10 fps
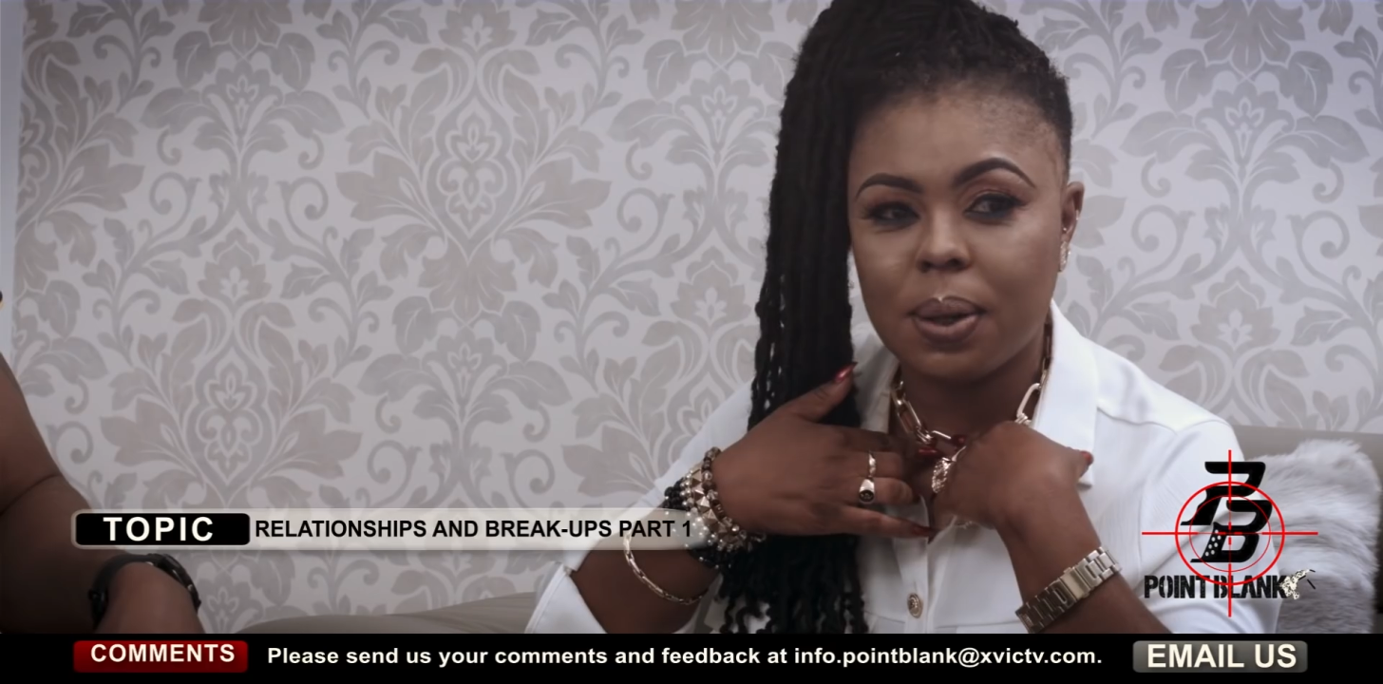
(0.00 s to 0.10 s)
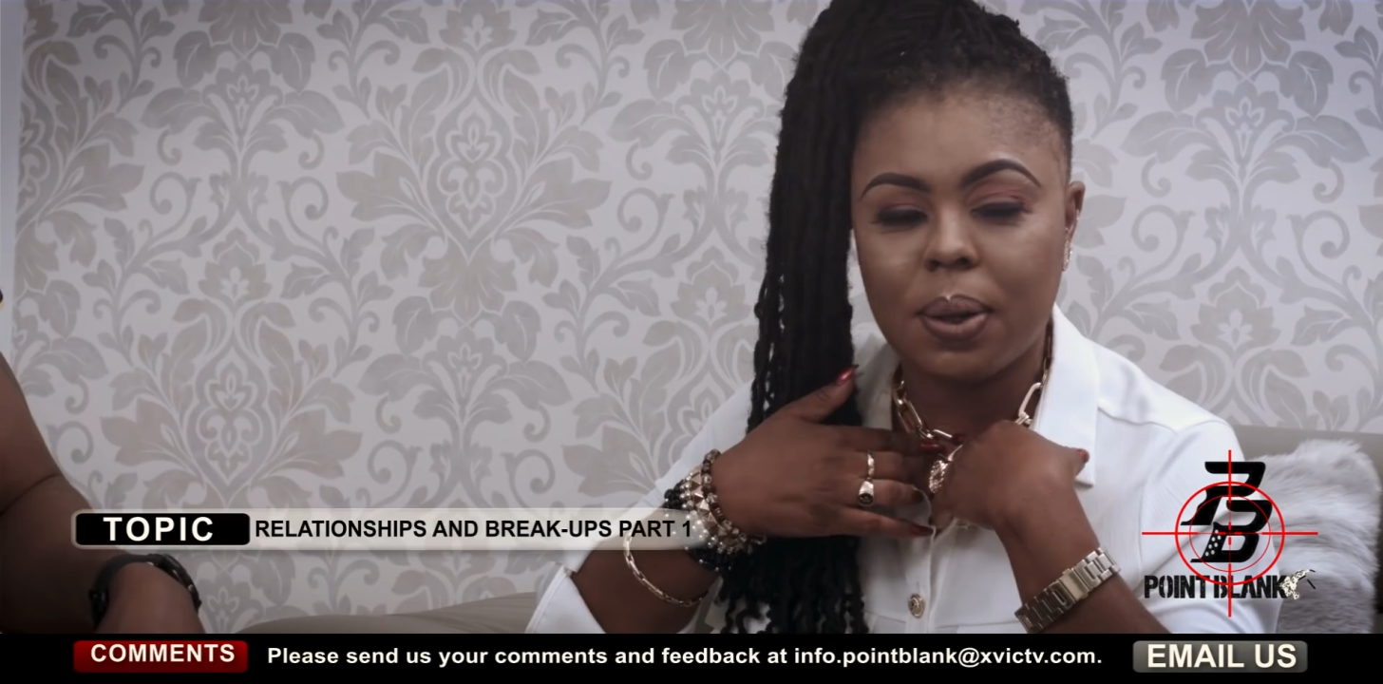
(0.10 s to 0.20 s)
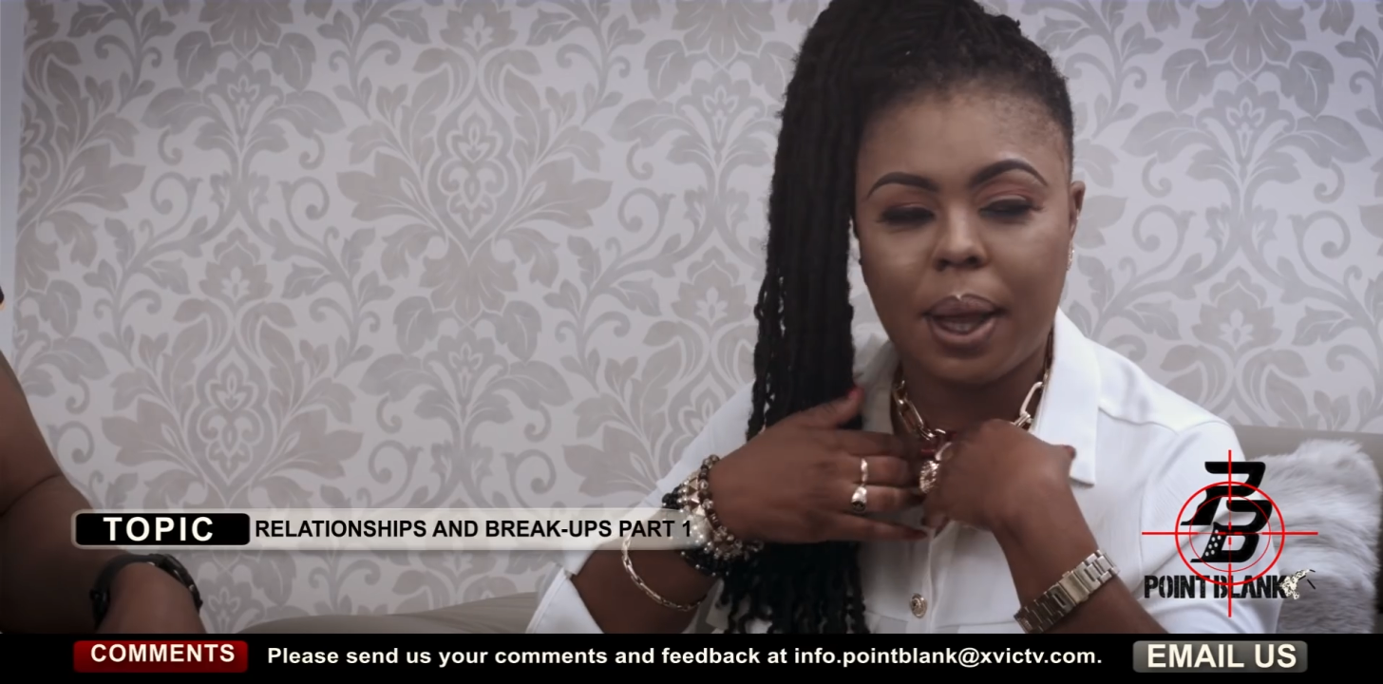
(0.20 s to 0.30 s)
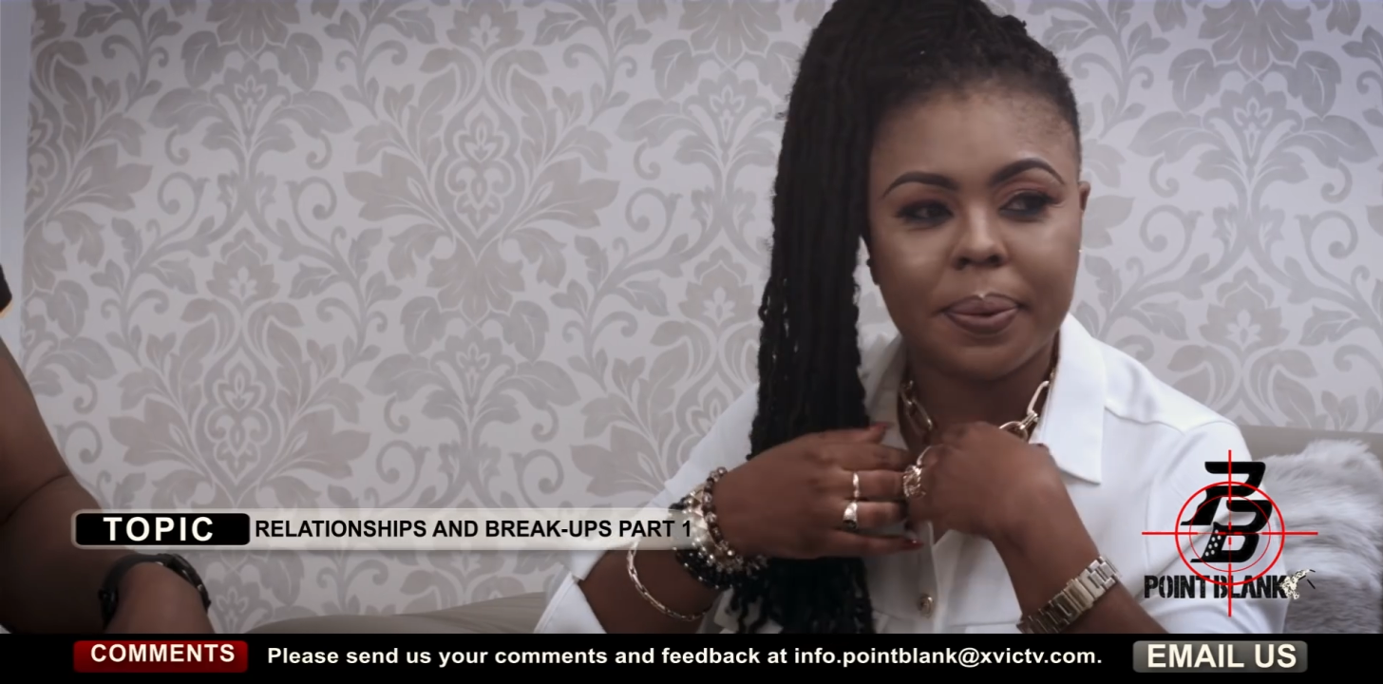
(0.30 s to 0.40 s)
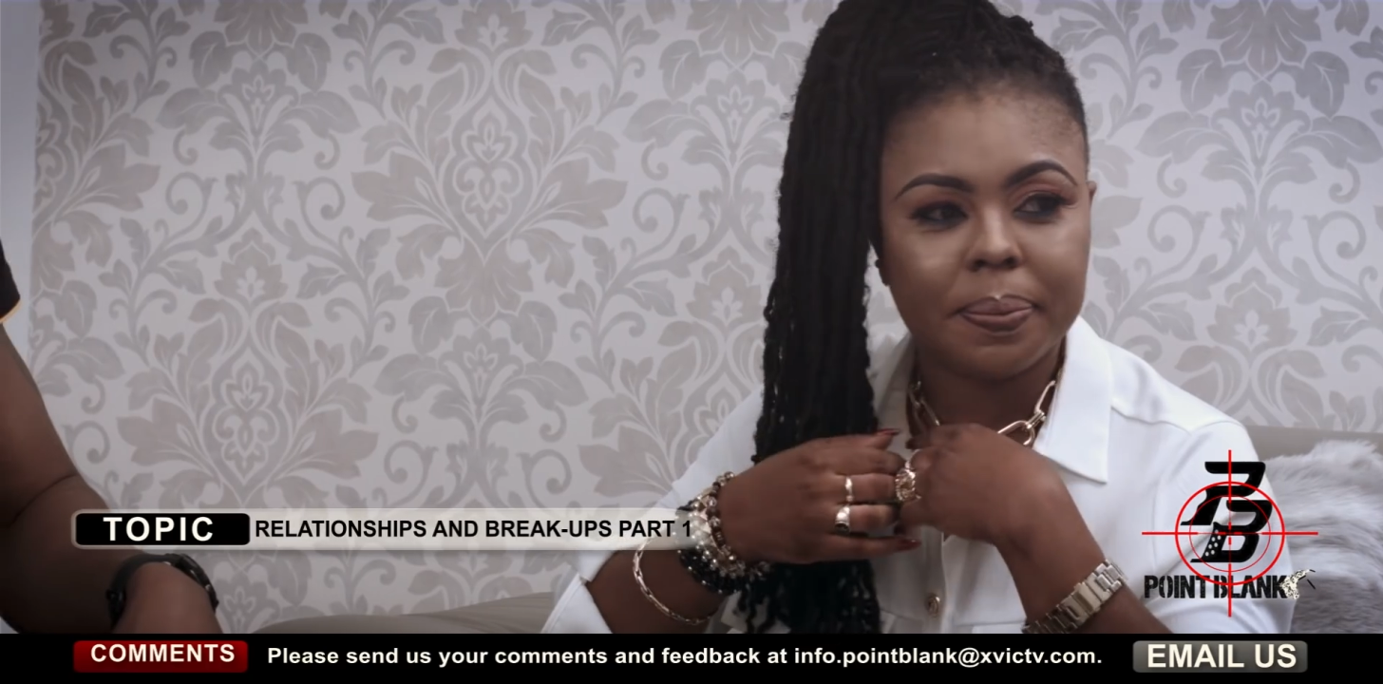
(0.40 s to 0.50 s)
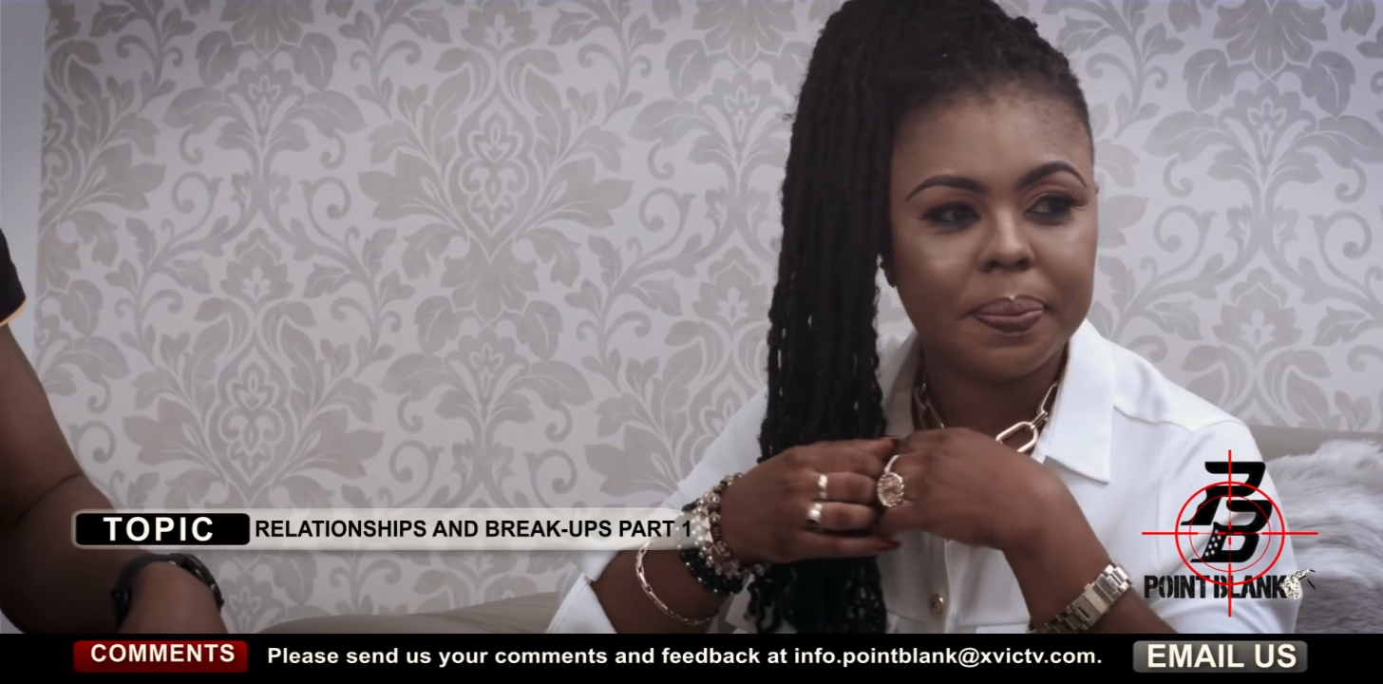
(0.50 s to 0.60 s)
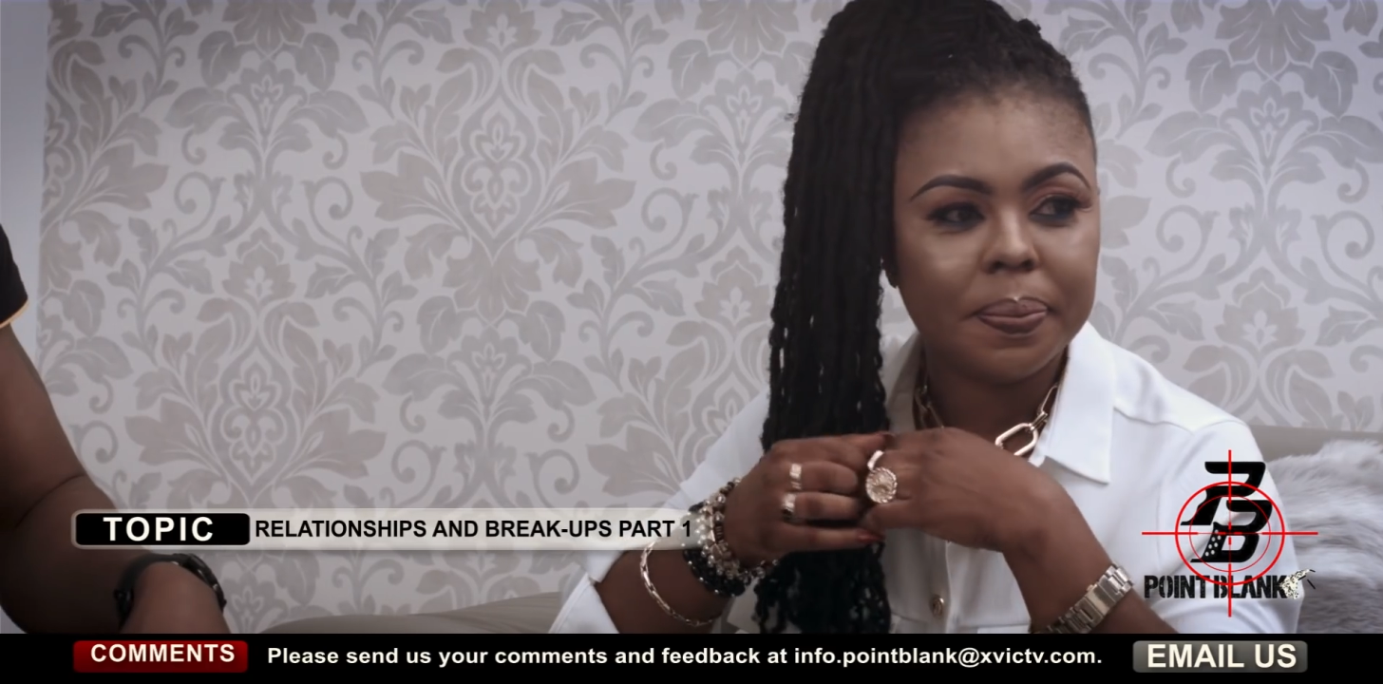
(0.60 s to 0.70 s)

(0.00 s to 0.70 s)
I go like,